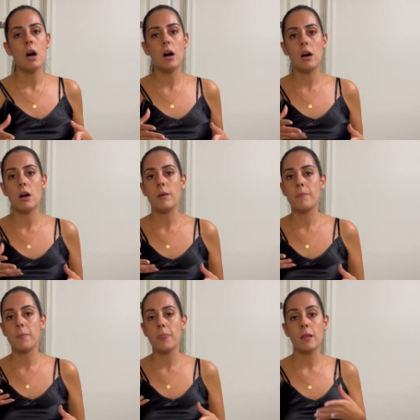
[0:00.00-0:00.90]

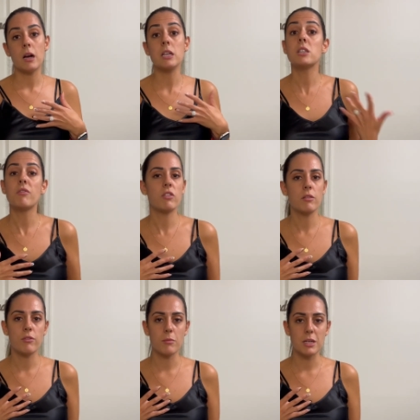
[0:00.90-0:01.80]
um, I suffer
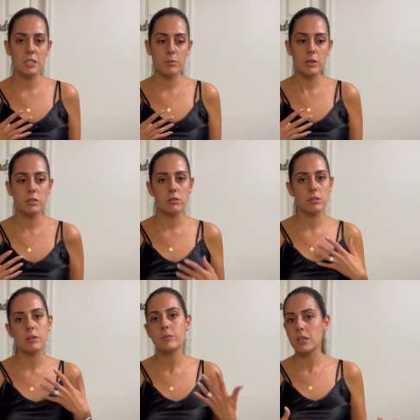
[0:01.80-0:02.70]
from asthma so
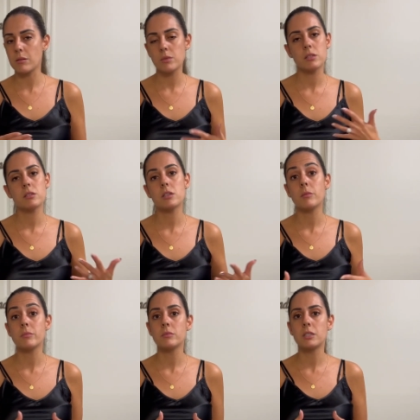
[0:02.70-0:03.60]
sometimes
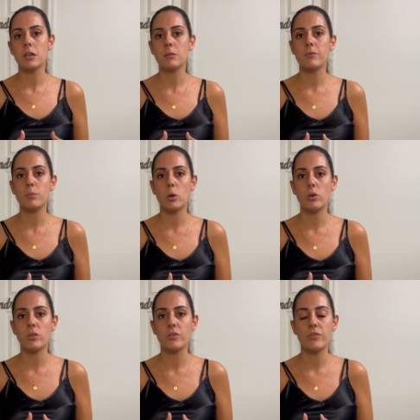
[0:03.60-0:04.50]
some type
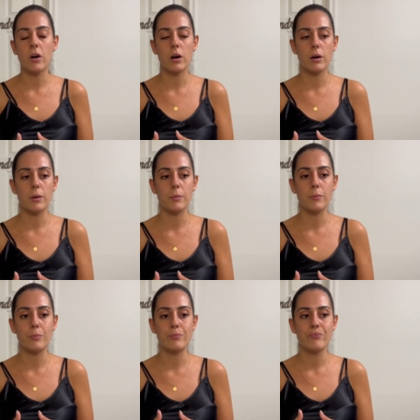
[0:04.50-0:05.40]
of
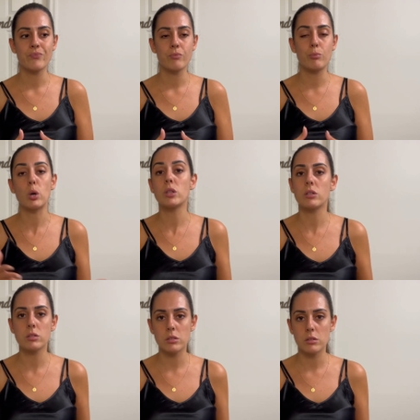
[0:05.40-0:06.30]
um,
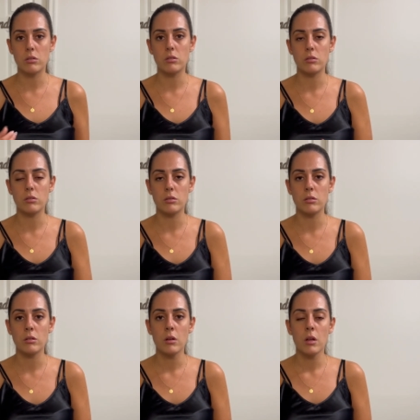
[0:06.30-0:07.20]
products
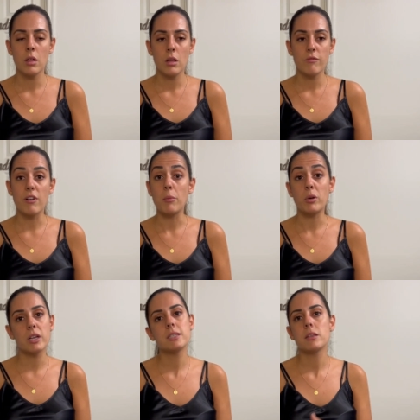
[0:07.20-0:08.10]
or
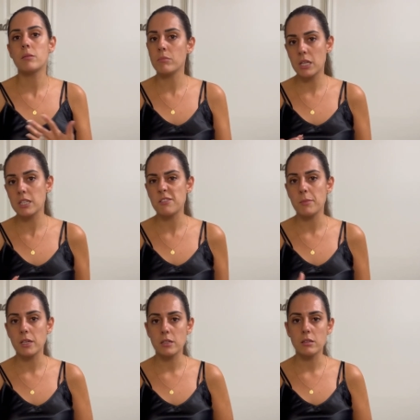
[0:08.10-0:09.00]
fabrics gives
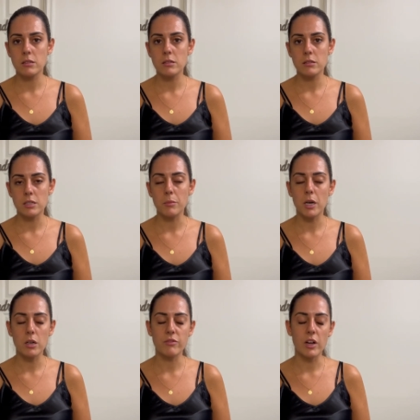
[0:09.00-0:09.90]
me some
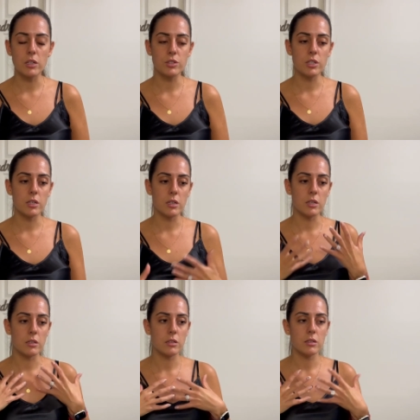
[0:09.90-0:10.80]
kind of allergy
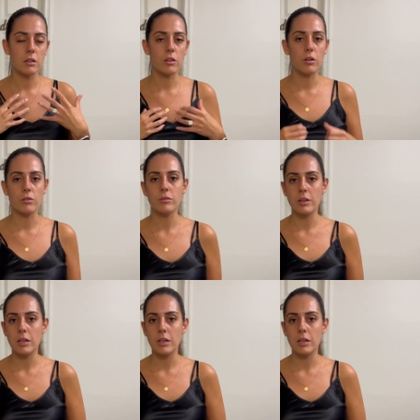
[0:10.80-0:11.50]
and you know